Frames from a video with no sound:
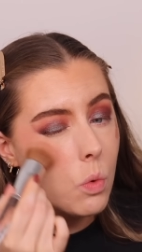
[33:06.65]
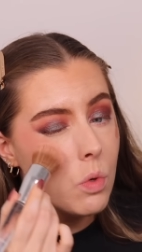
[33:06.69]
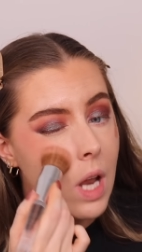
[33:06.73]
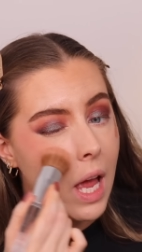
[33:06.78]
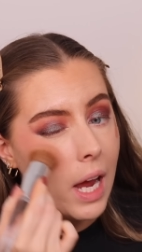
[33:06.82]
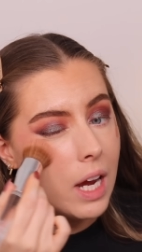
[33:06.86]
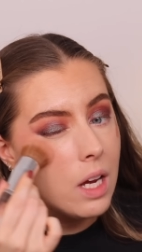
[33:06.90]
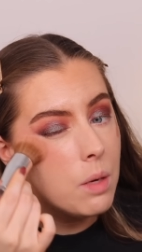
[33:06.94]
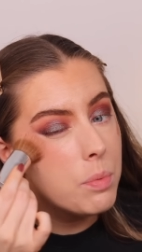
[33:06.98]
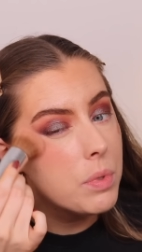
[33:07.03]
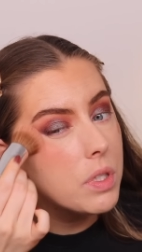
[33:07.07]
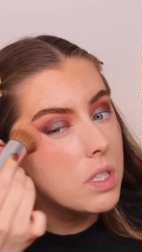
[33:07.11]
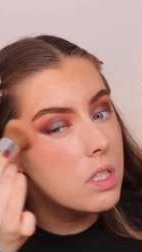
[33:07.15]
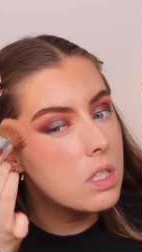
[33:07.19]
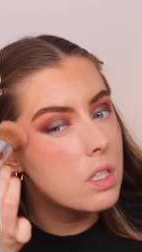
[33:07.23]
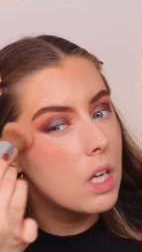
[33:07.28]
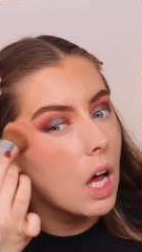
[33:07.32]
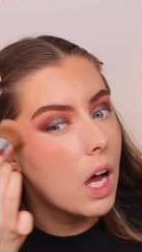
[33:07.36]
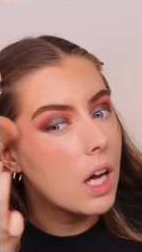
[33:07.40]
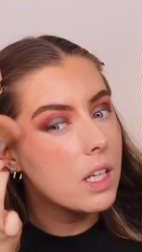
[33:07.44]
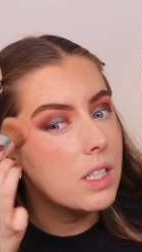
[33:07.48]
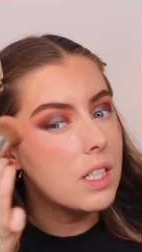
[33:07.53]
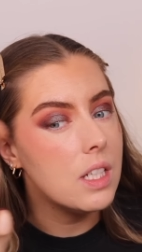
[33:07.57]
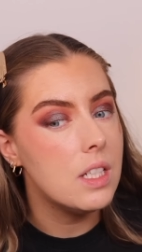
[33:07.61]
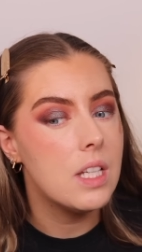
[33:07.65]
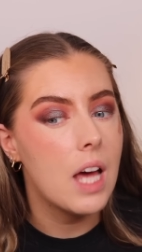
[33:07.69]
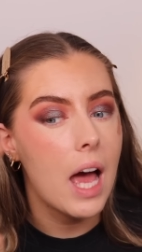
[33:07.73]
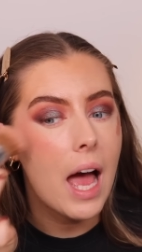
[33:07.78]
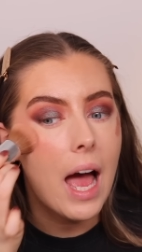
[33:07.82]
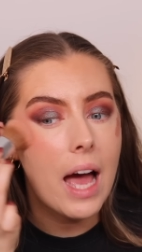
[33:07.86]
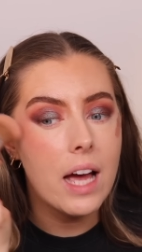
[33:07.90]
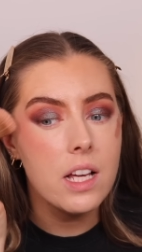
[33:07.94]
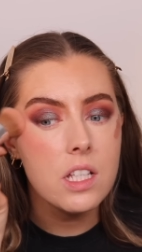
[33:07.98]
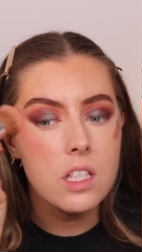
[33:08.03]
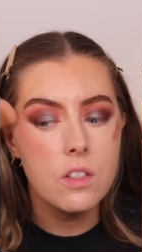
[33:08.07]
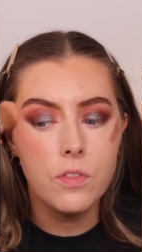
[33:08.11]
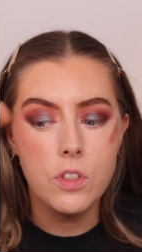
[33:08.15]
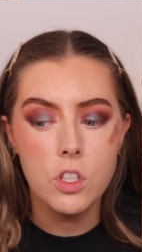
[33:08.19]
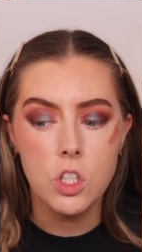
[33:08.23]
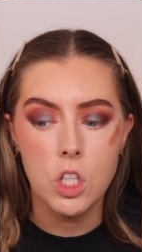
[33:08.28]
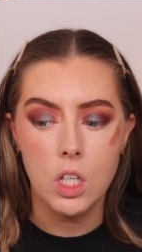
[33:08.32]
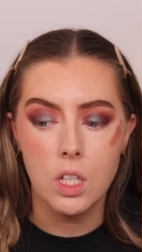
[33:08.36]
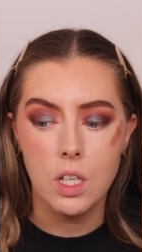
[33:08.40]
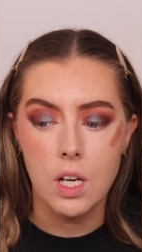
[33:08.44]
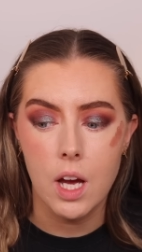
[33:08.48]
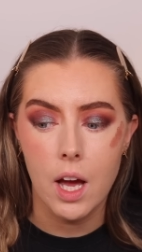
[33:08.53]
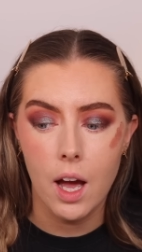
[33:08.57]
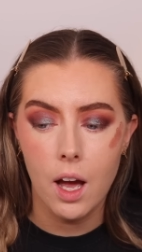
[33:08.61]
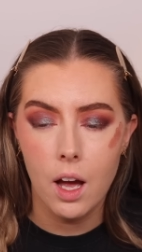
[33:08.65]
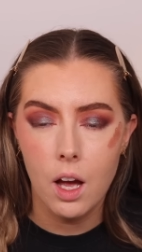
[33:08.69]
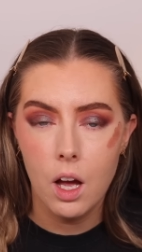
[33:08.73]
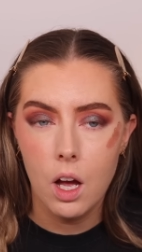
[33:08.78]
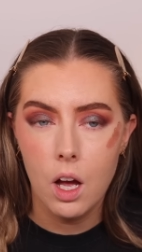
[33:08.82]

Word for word: neighbours started to ask Virginia,